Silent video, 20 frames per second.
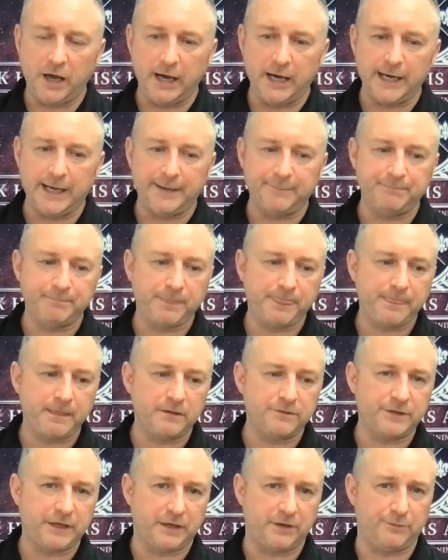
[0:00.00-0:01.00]

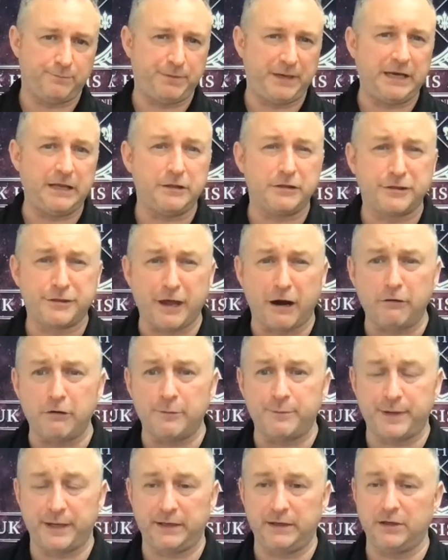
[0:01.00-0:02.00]
that have been in
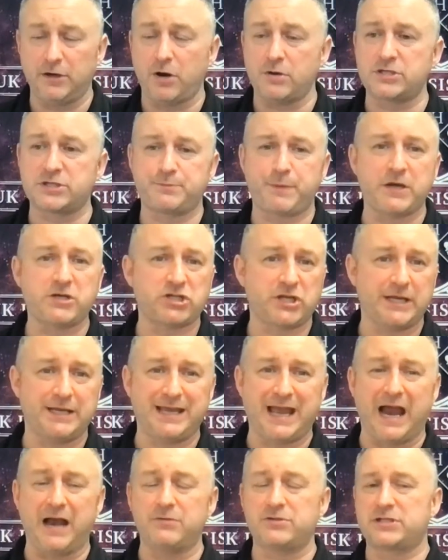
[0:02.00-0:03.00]
therapy, especially
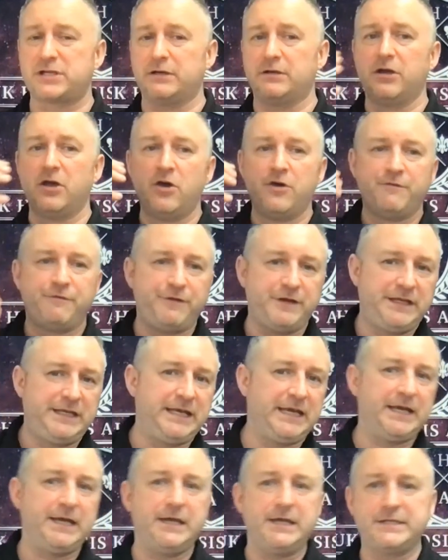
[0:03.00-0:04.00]
counseling for
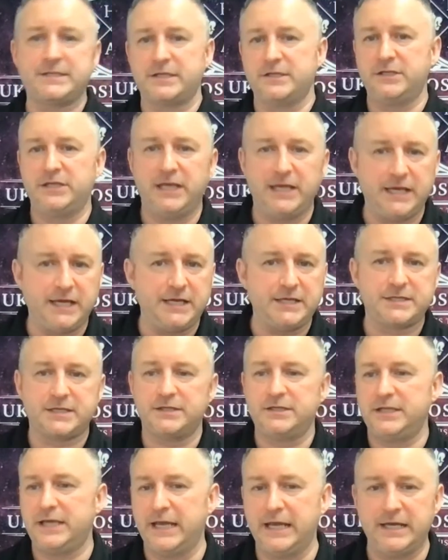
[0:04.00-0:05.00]
years and years
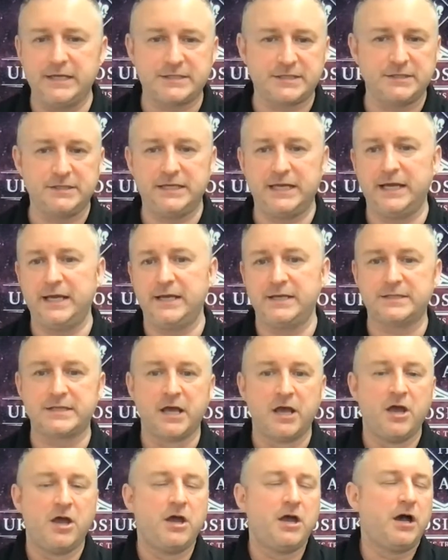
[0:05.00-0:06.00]
and years and years.
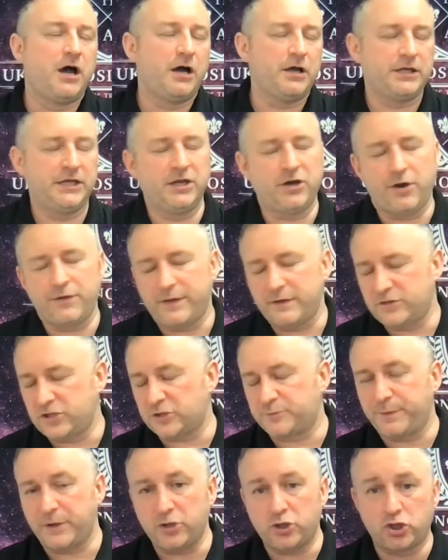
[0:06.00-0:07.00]
They've
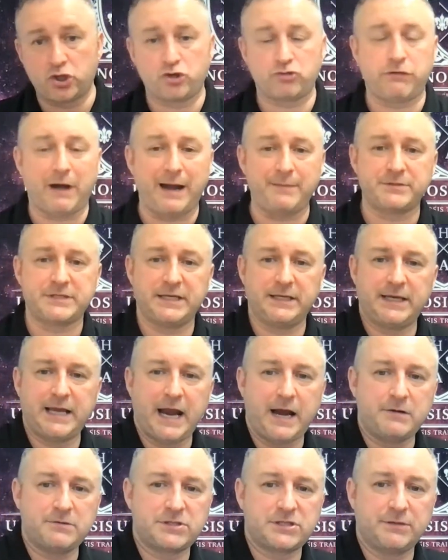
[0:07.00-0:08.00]
just been trapped in
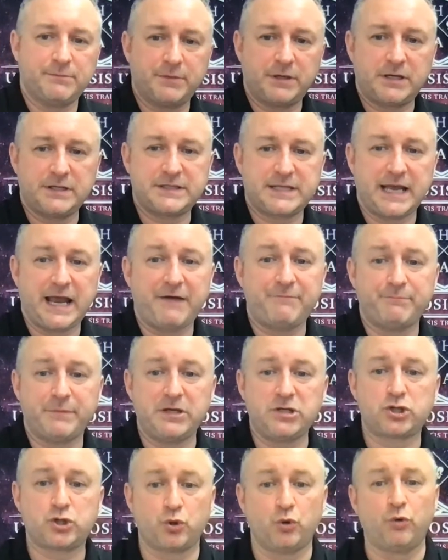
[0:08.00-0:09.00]
counseling because they haven't
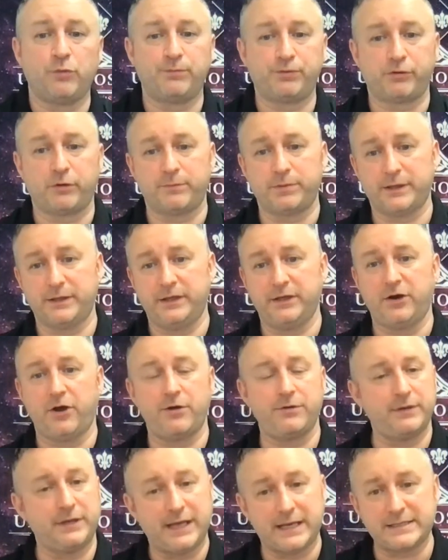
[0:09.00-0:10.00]
been taught properly,
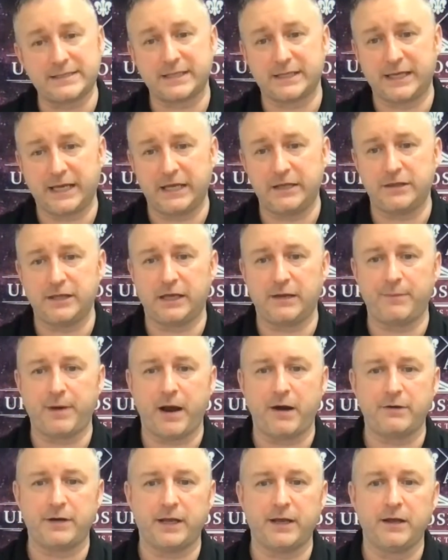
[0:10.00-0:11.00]
and that's the key thing
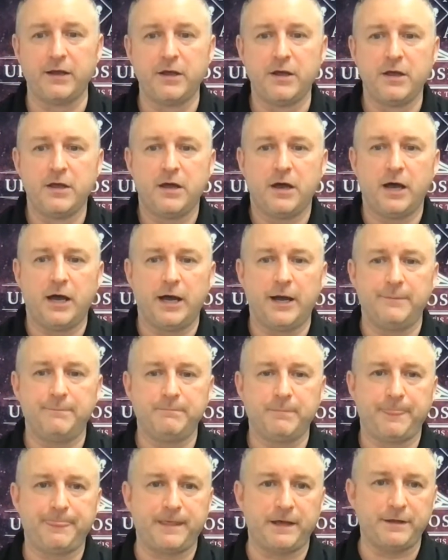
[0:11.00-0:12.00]
about it.
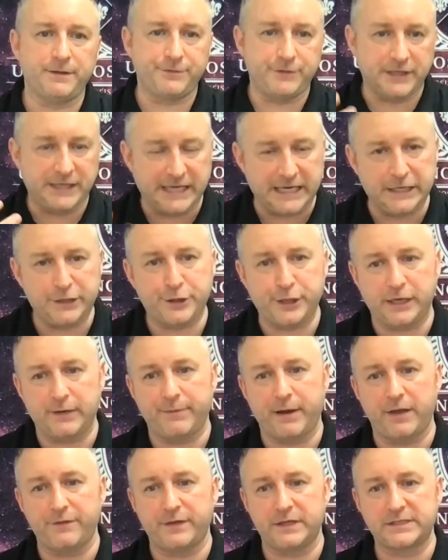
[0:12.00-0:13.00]
The key thing
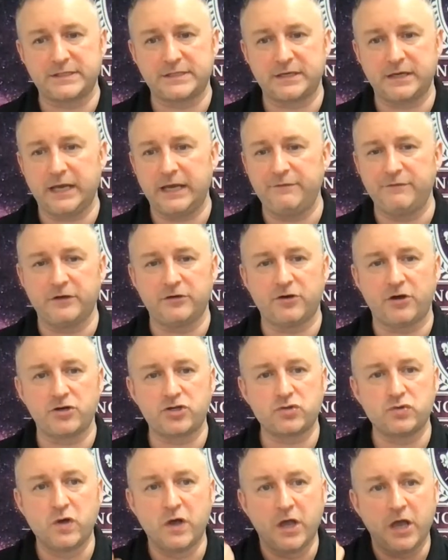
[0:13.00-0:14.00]
about this, evening,
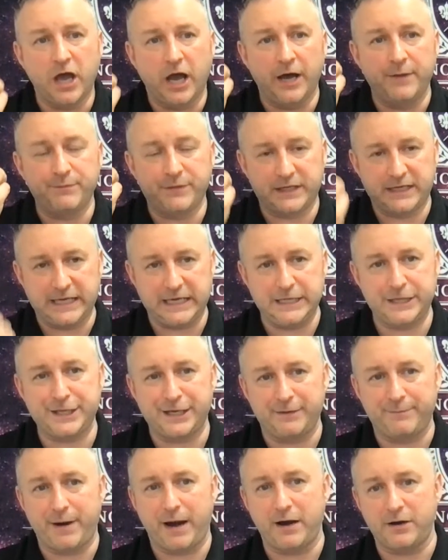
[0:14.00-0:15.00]
Nigel, the key
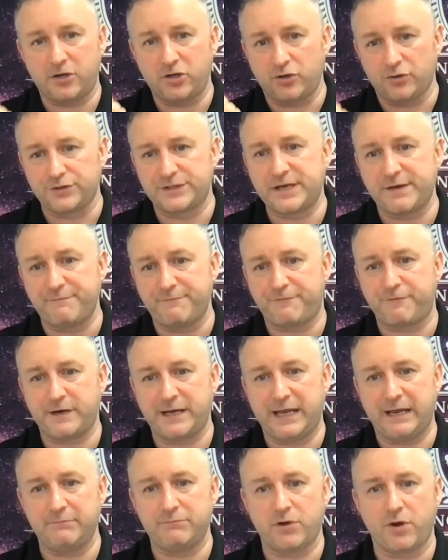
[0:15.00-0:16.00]
thing about
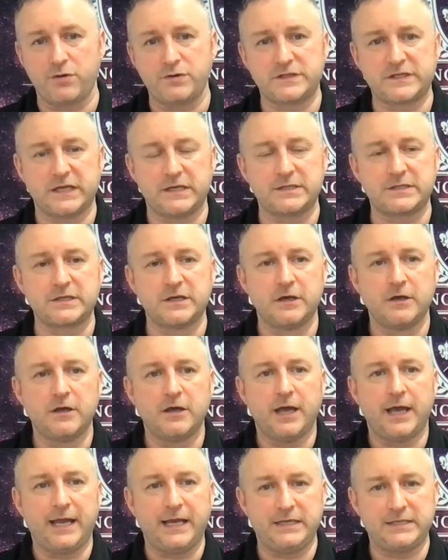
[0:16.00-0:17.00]
content-free hypnosis
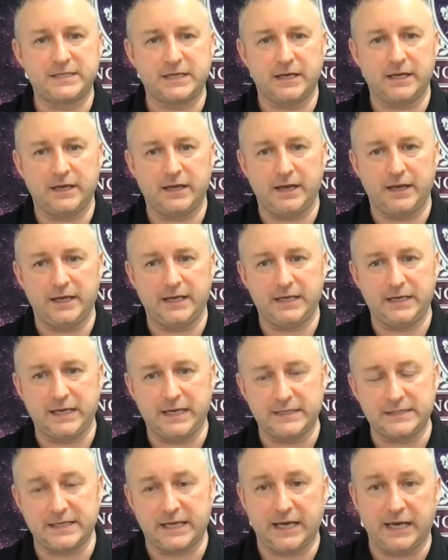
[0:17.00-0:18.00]
is
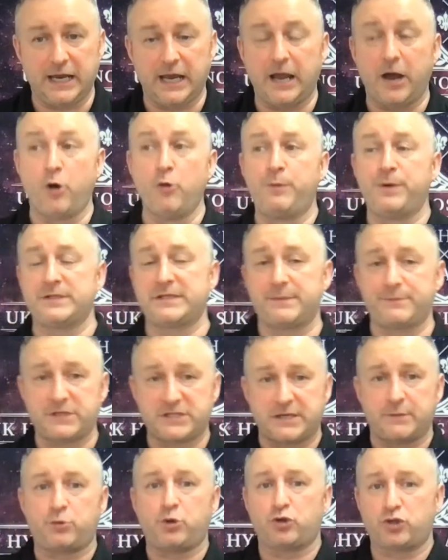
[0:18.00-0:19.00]
it opens up the
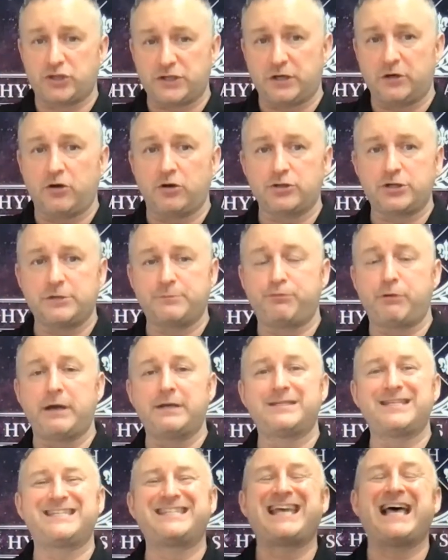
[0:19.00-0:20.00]
subconscious, unconscious
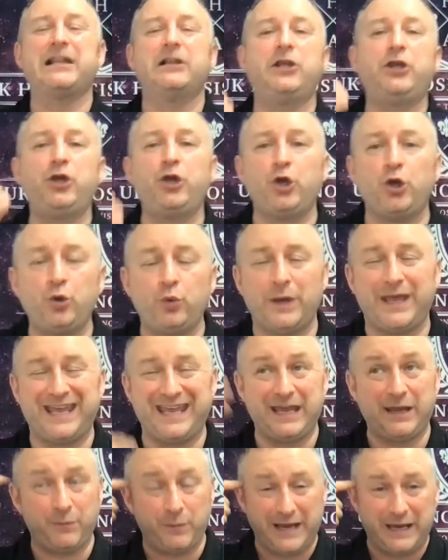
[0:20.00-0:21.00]
brain to tell you,
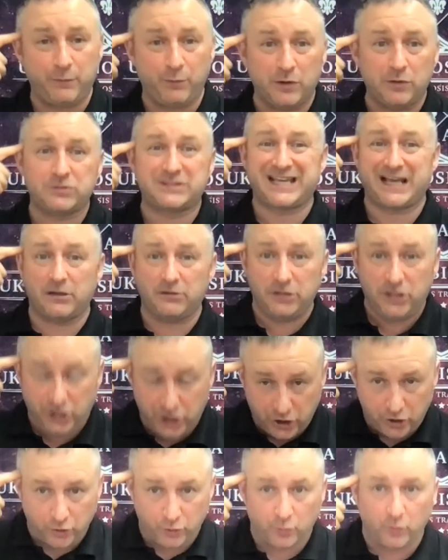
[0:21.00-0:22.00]
it will tell
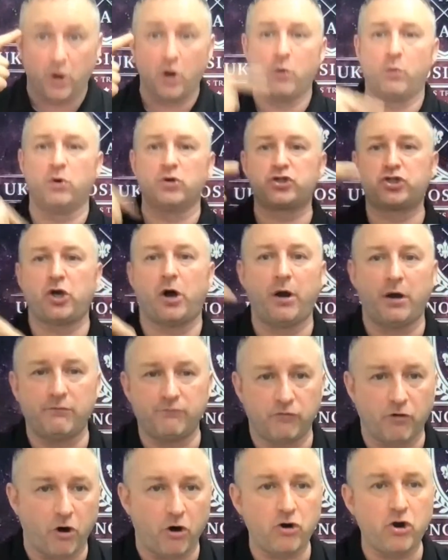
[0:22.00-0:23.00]
you what's
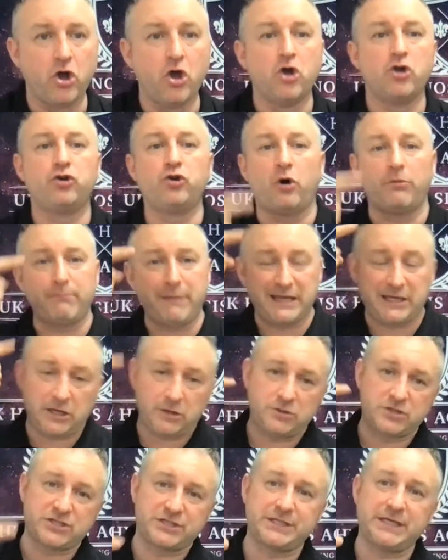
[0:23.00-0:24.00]
going wrong, not make
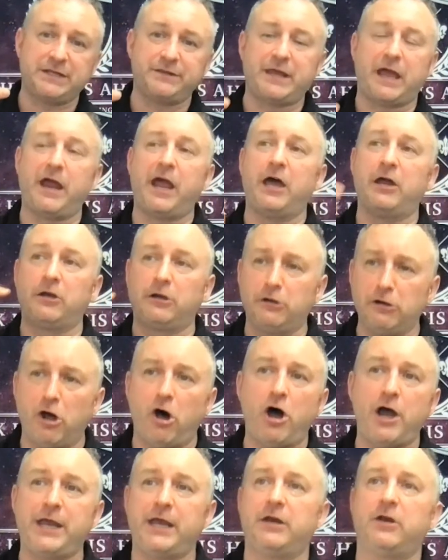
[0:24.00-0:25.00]
you sit there and
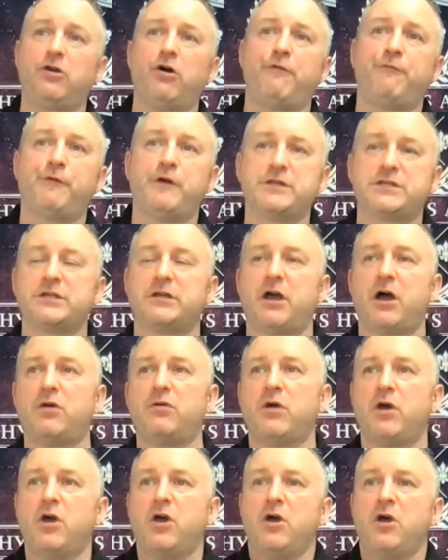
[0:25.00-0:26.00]
lie in an office and go,